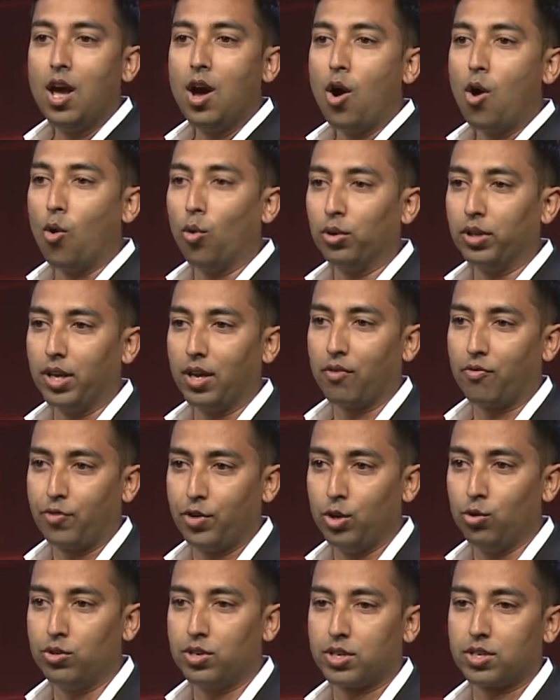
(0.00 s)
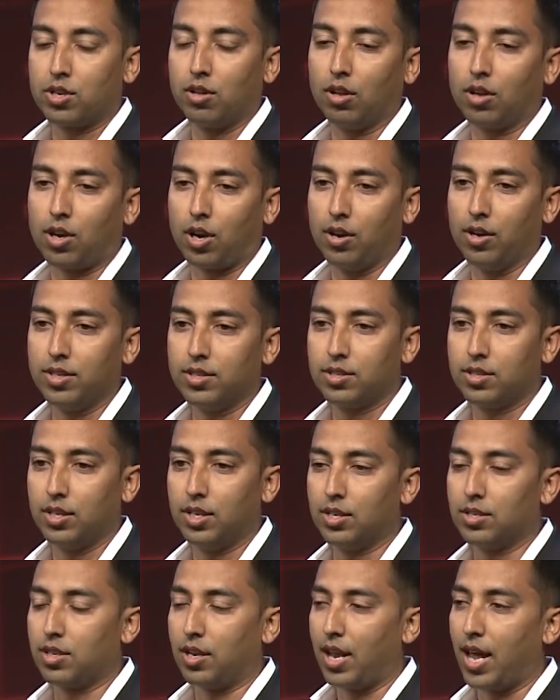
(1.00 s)
Only a few digital
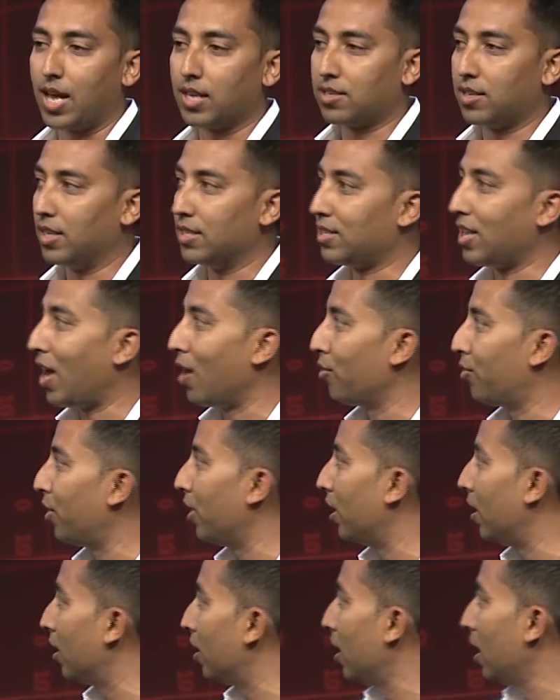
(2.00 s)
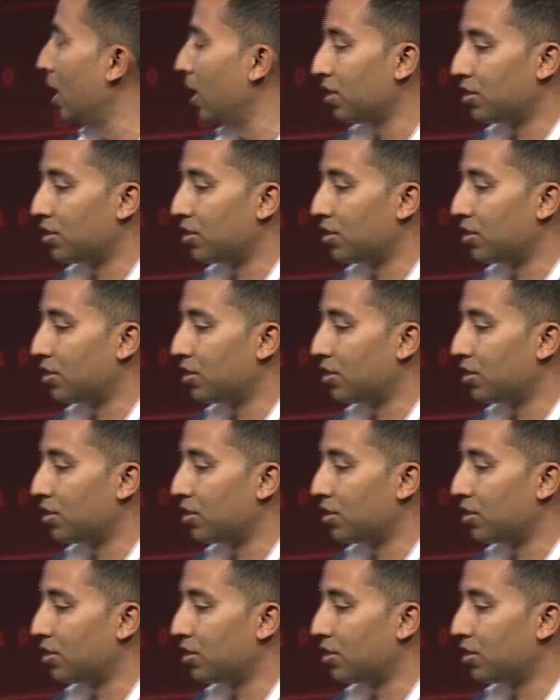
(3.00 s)
currencies and assets out there,